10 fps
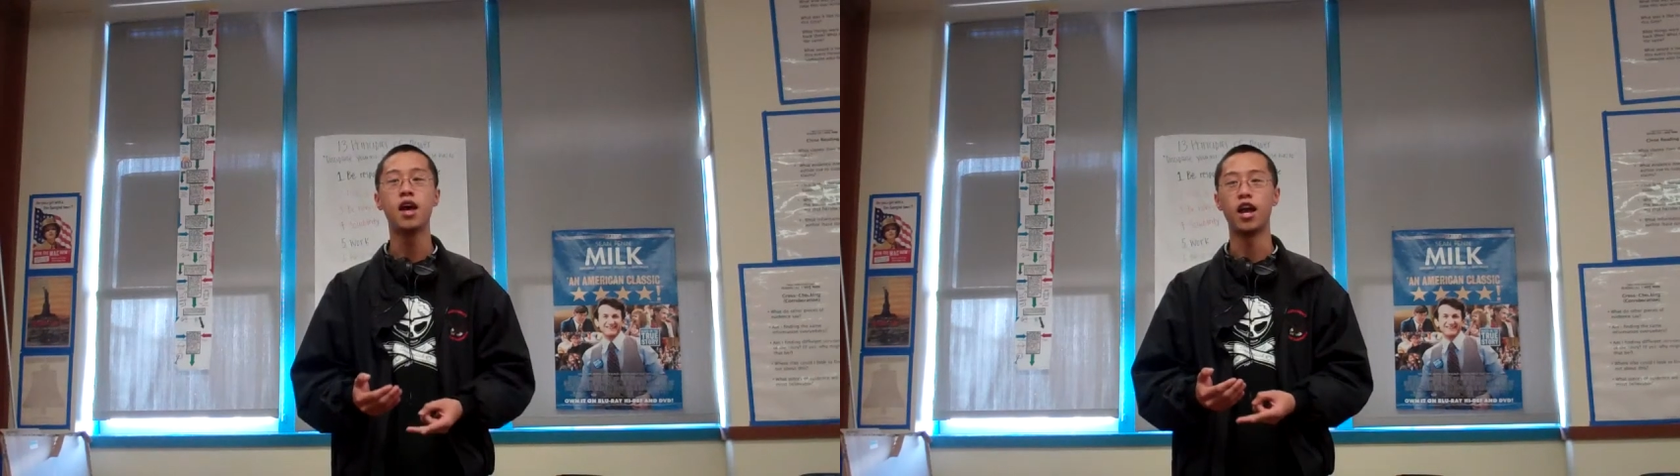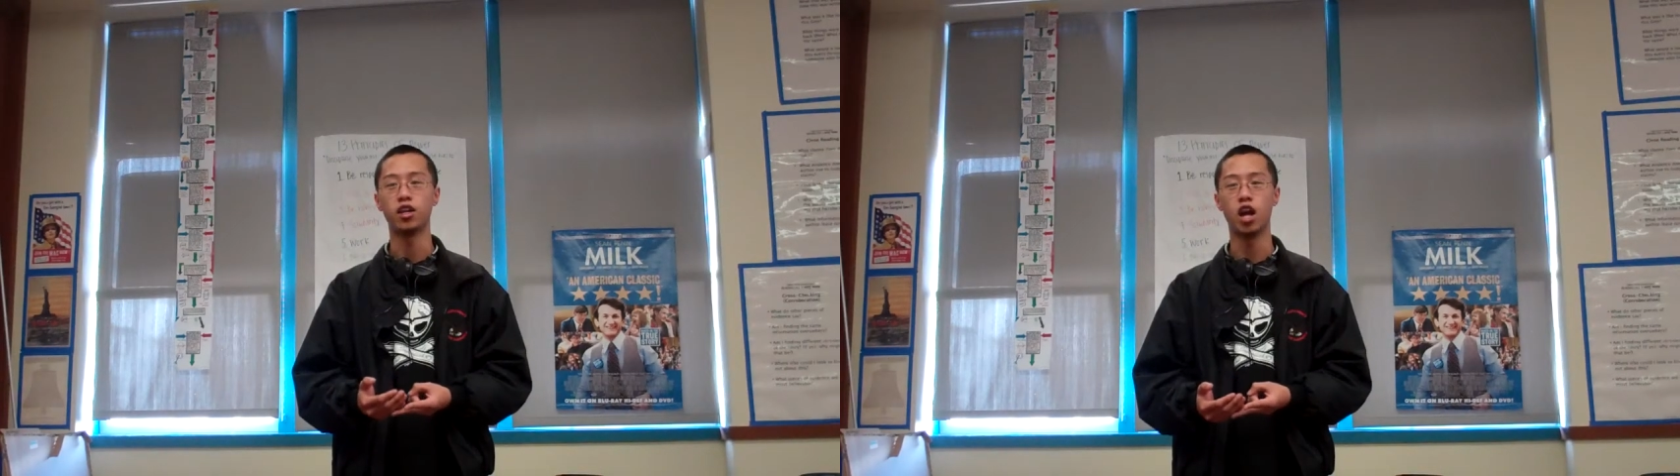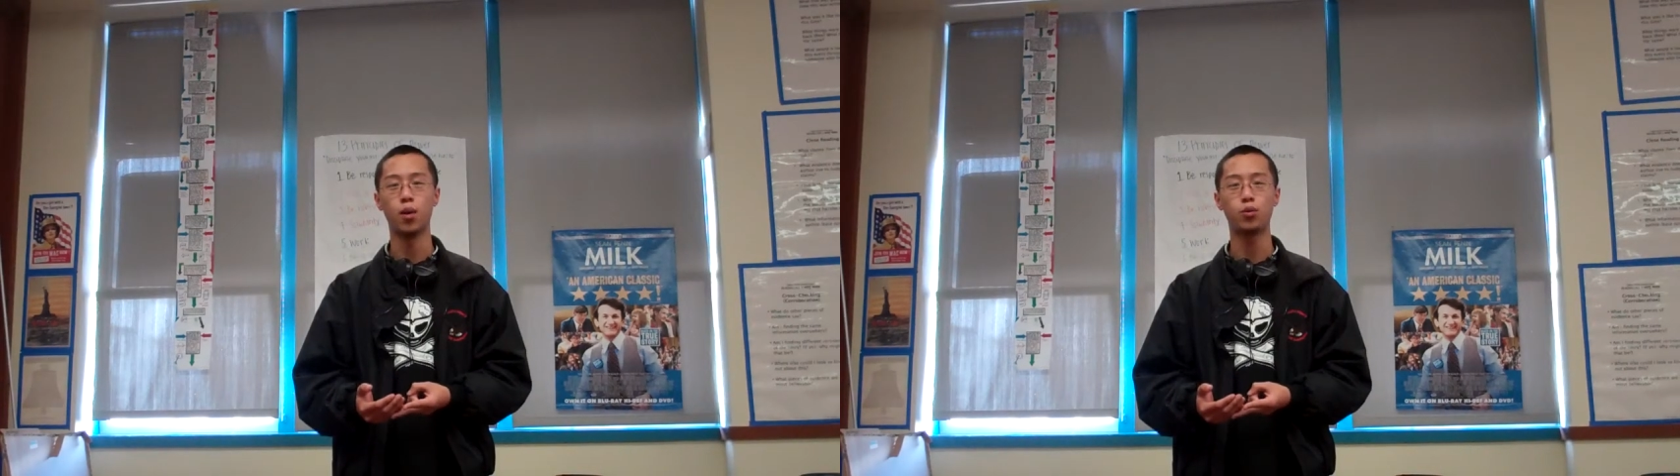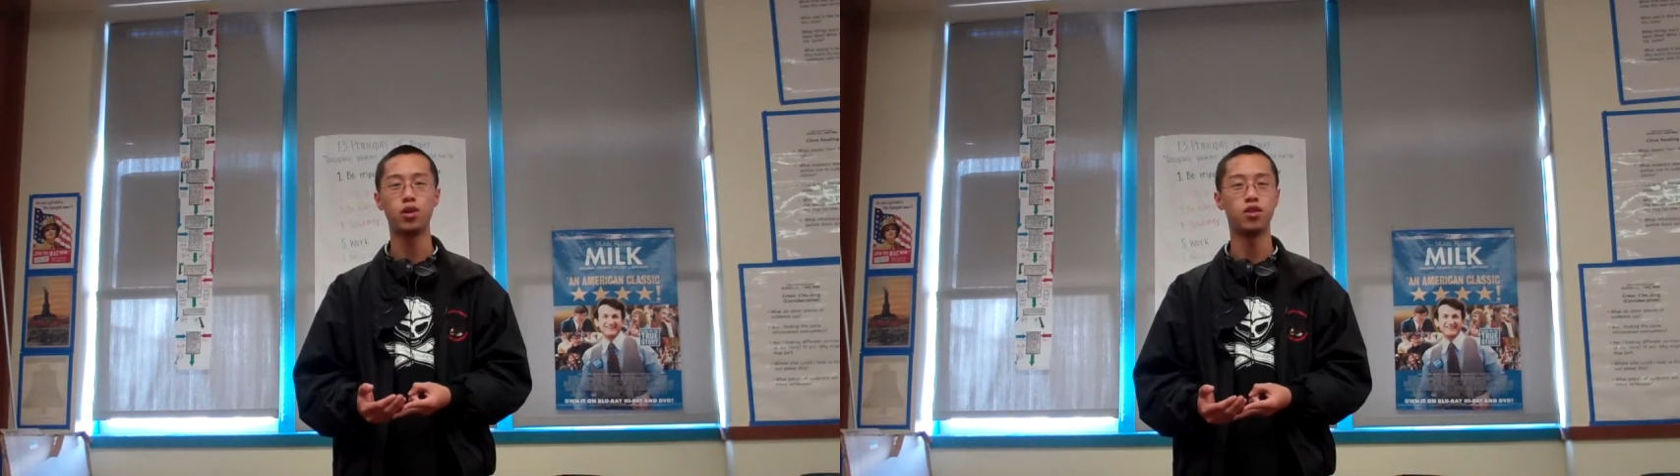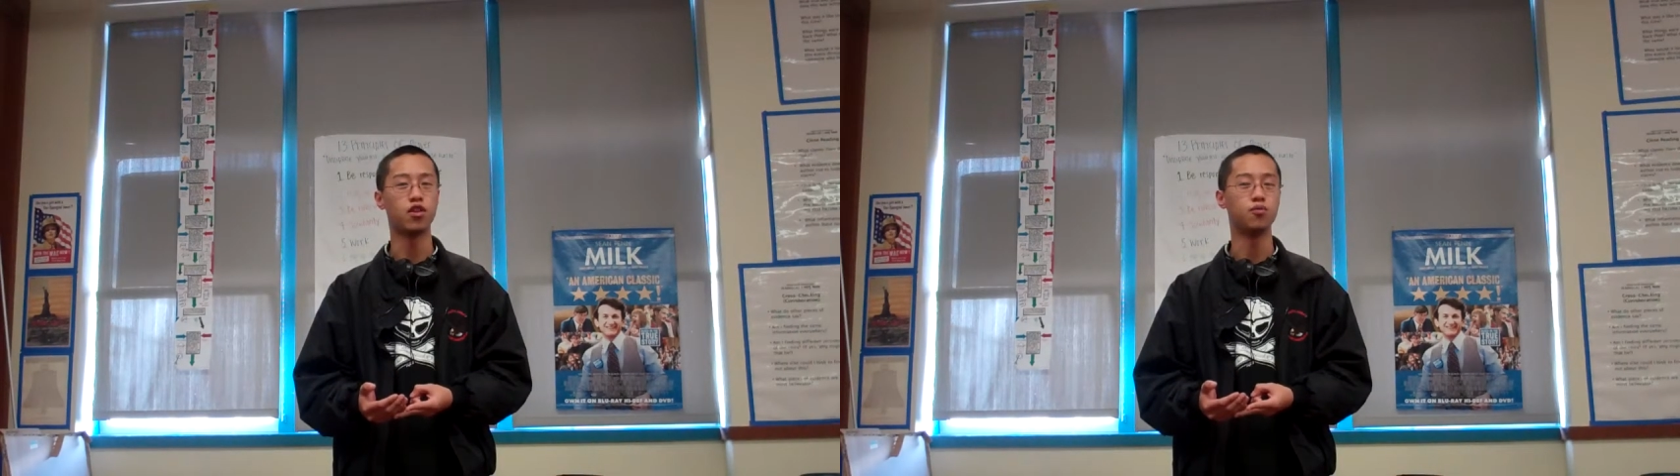
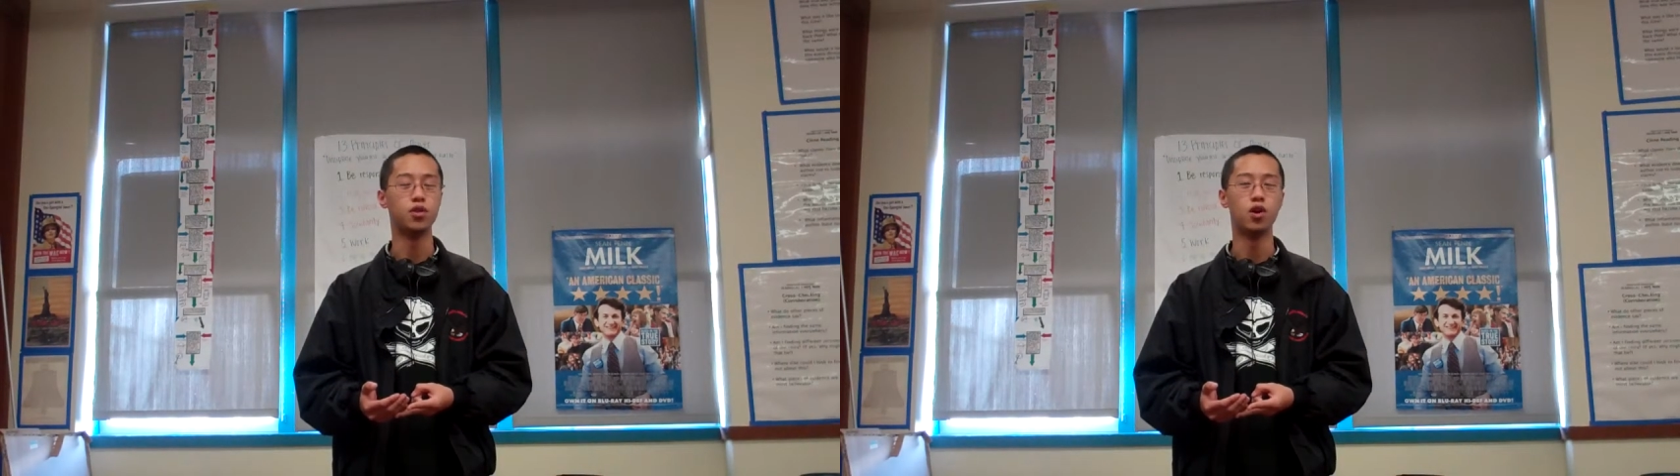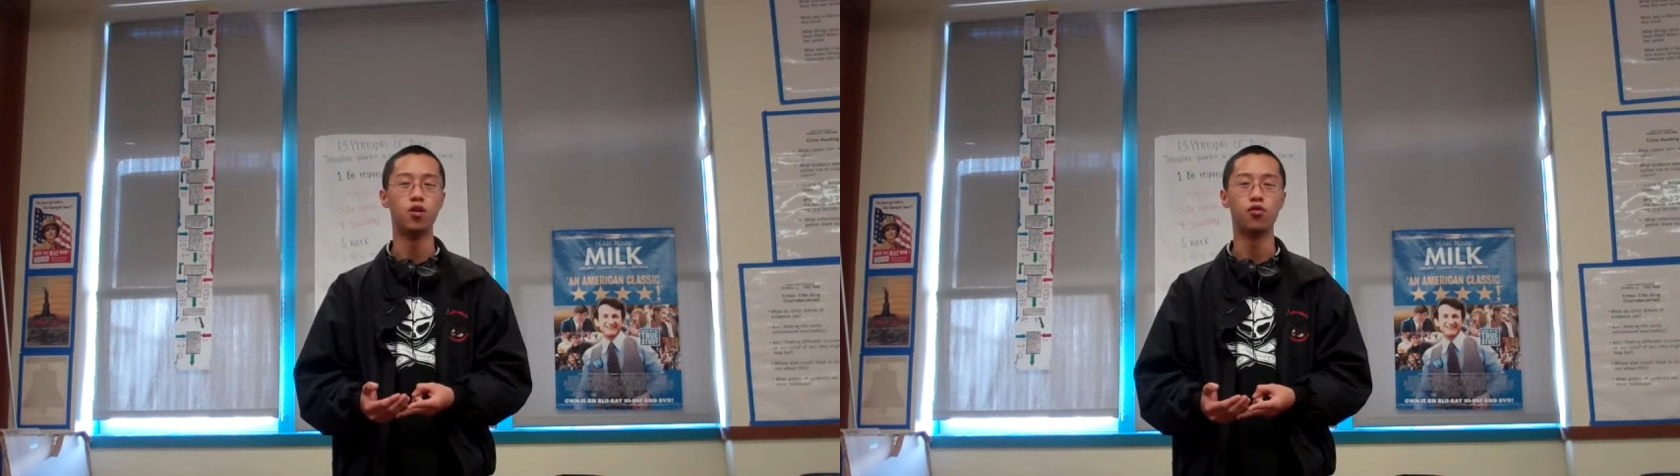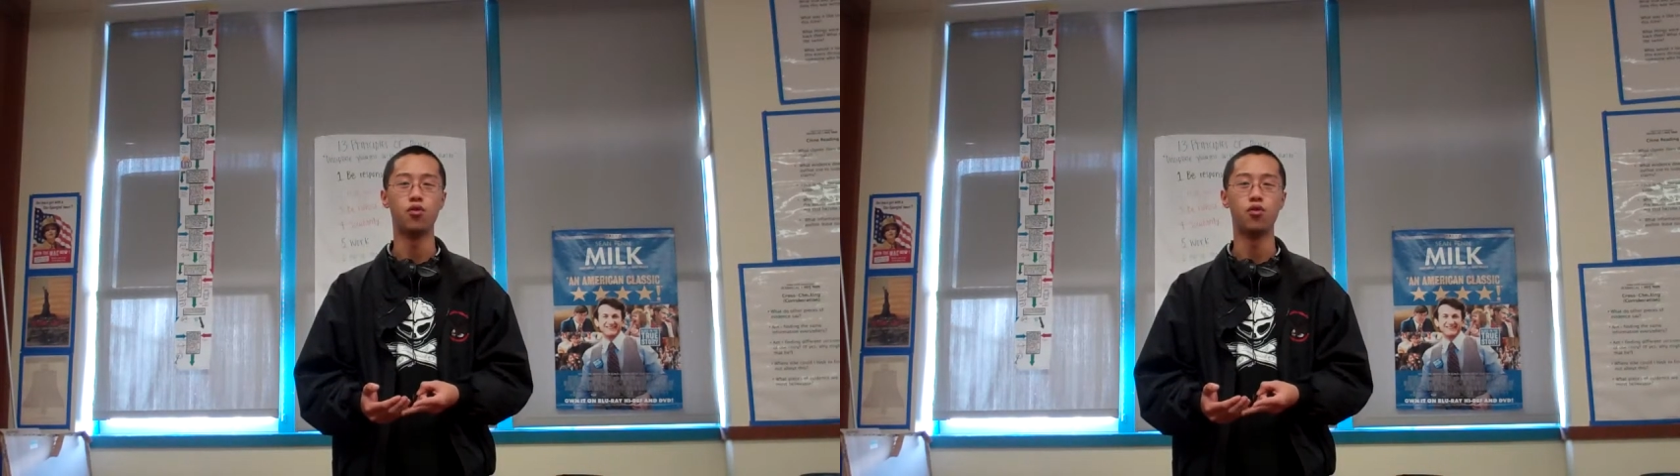Economically, they've been known